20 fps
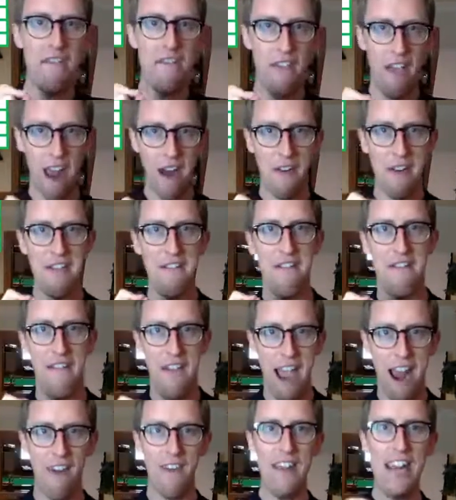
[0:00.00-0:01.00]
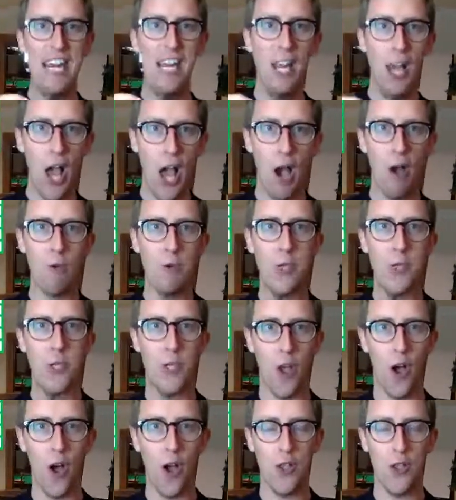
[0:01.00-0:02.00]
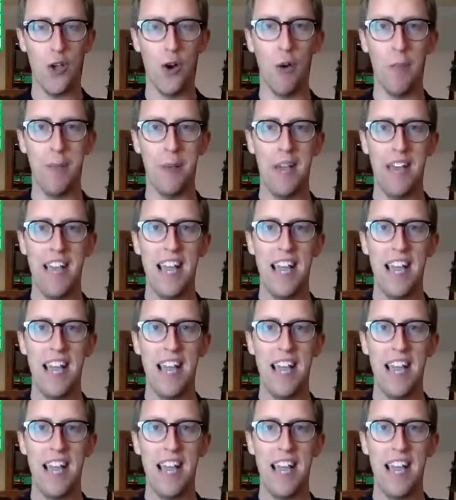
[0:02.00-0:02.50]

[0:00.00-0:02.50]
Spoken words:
very, very low startup